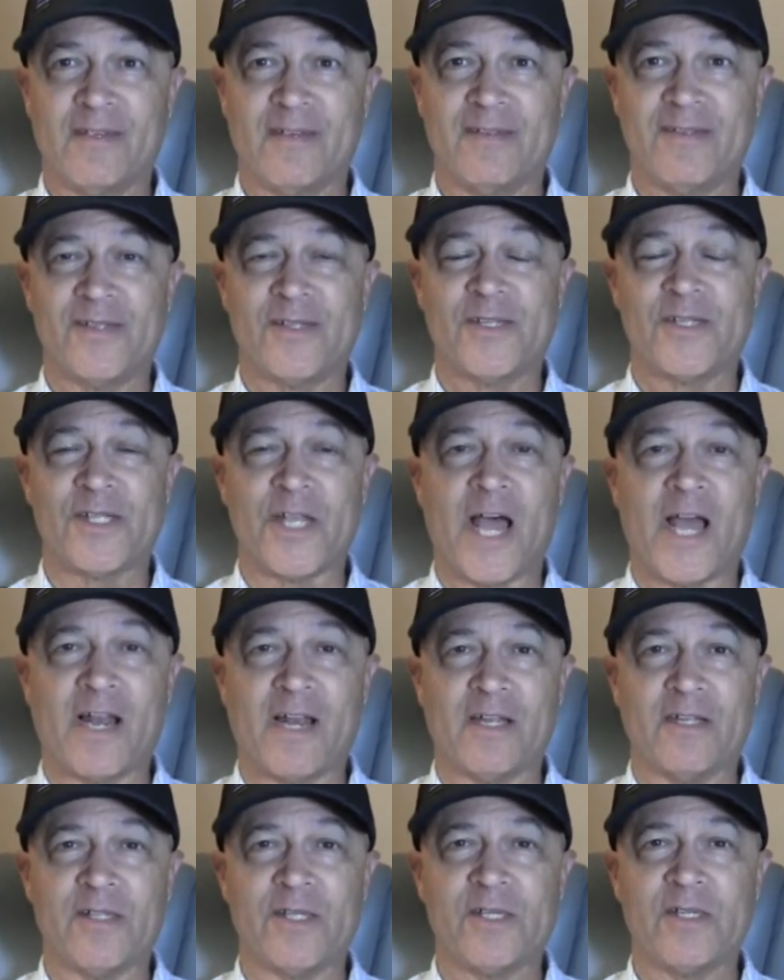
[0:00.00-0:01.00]

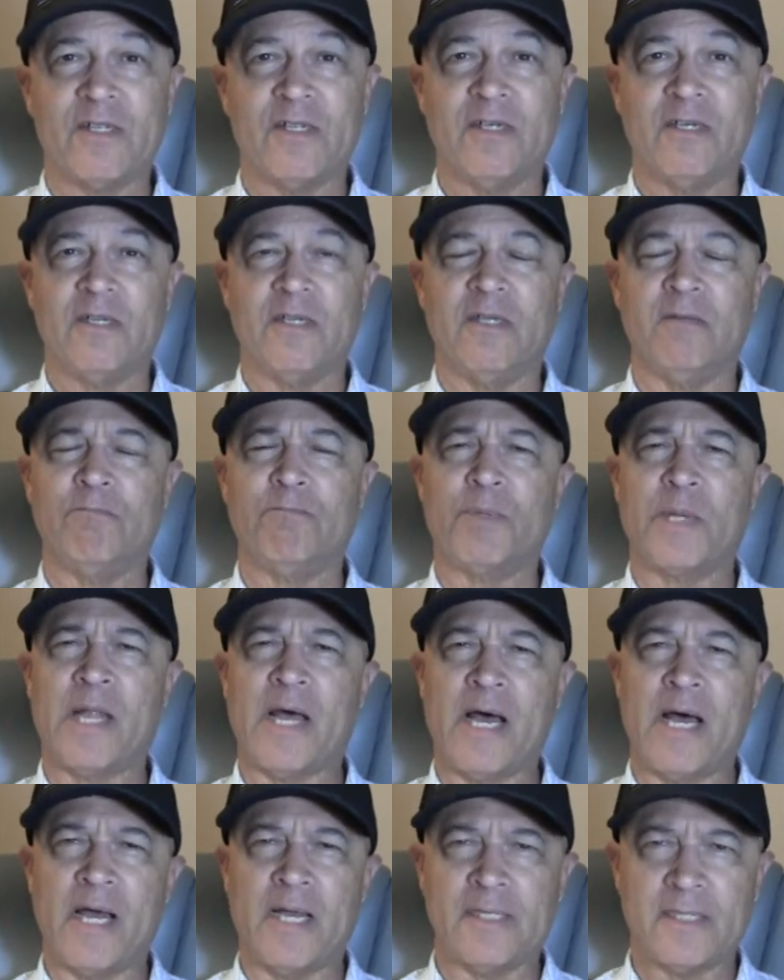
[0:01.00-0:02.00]
Silence
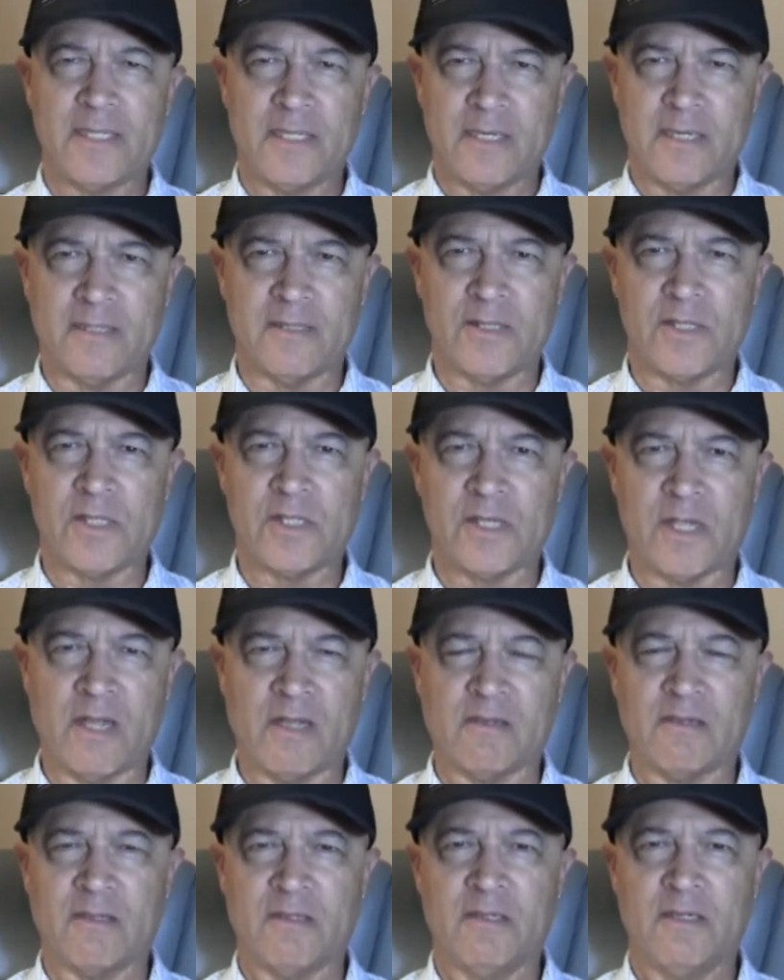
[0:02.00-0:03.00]
implies
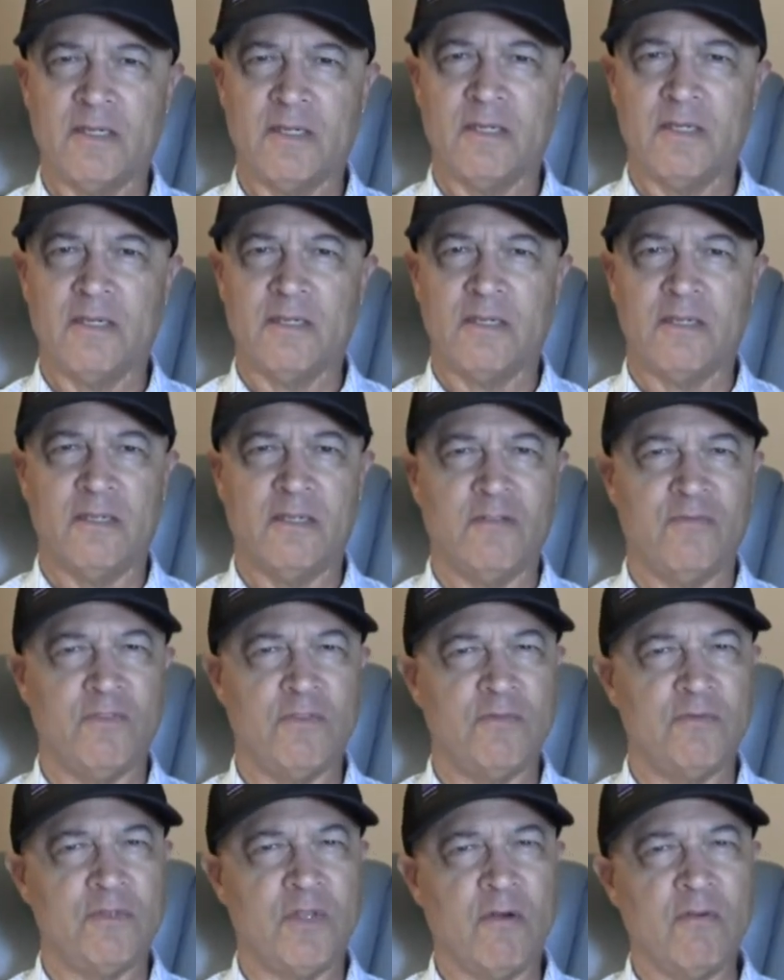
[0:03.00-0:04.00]
consent. If
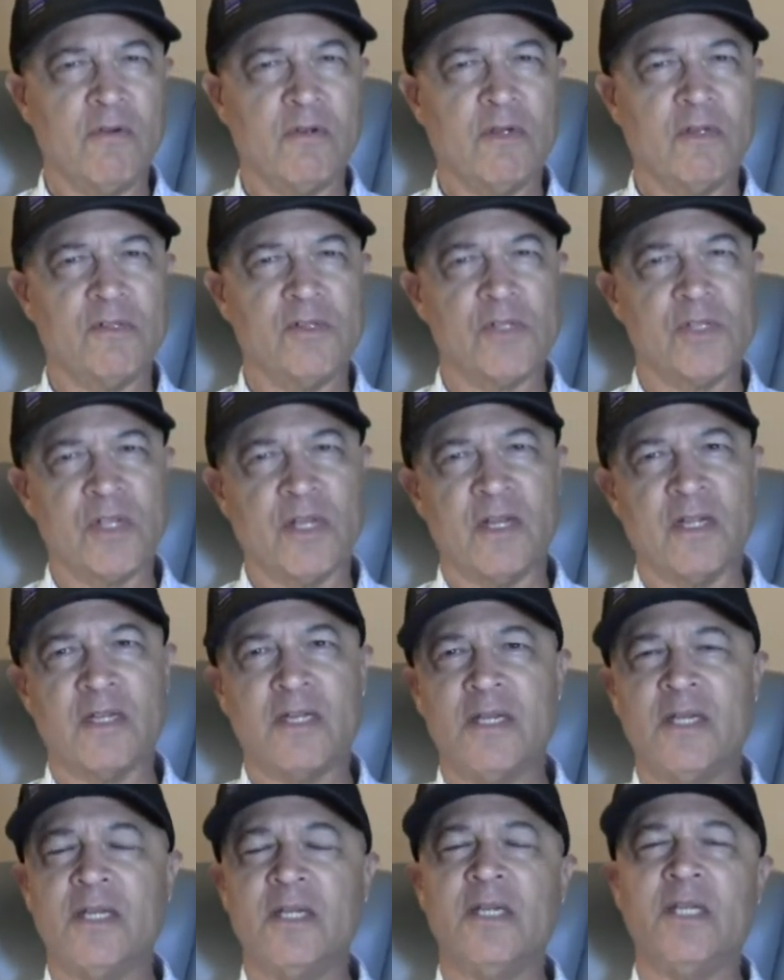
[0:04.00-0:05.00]
you don't consent,
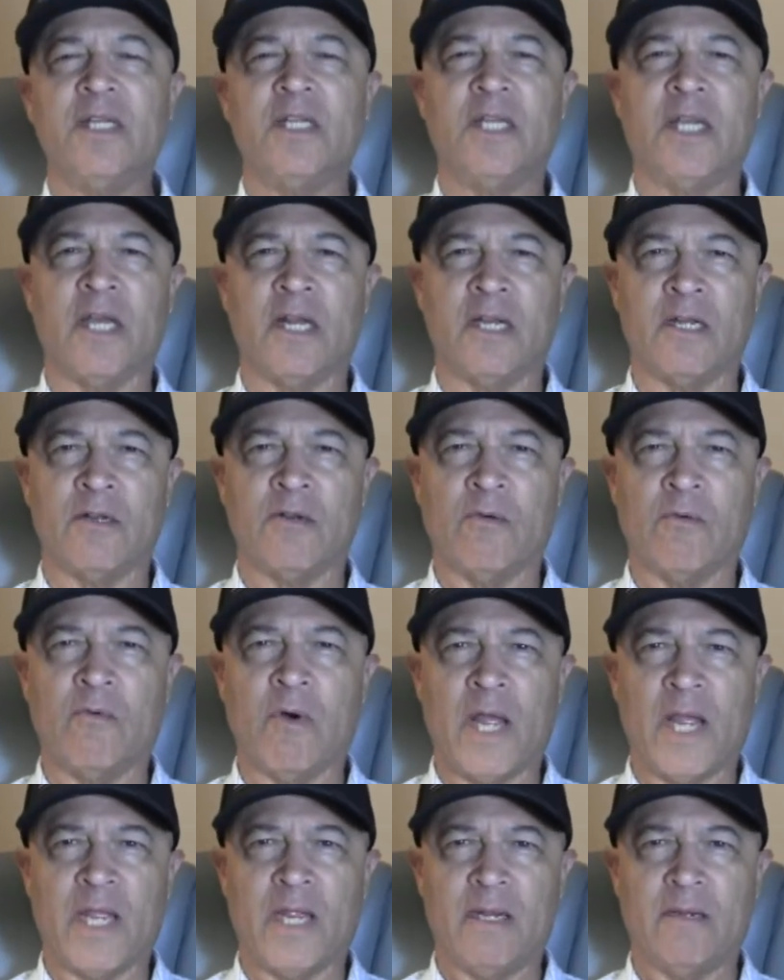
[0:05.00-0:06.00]
get in the
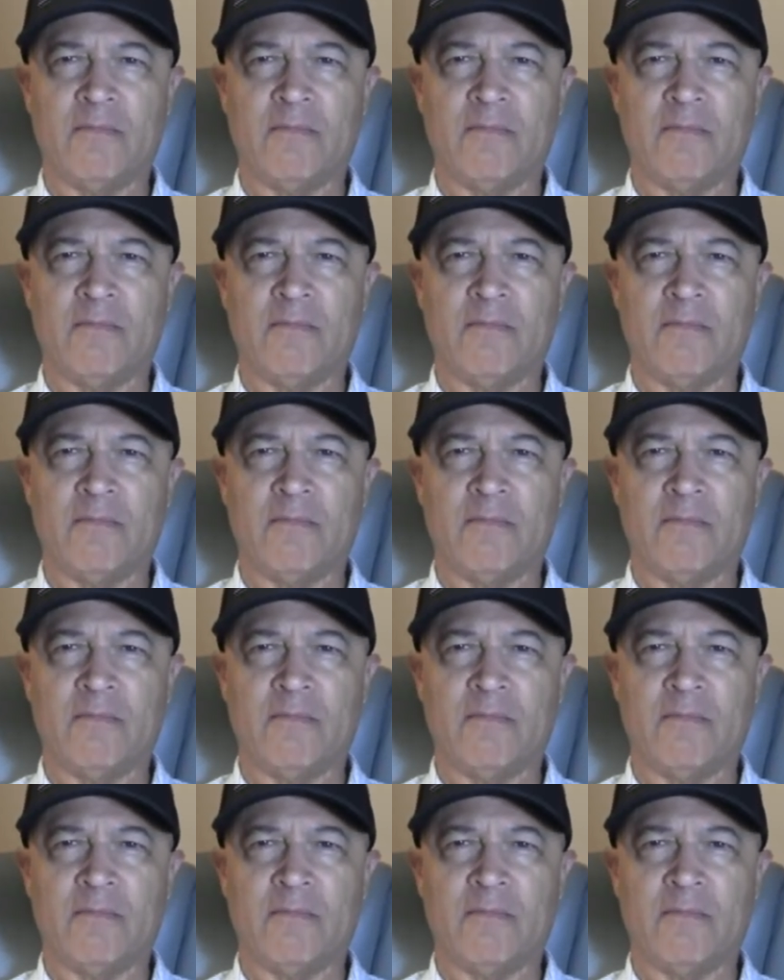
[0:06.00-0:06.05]
way.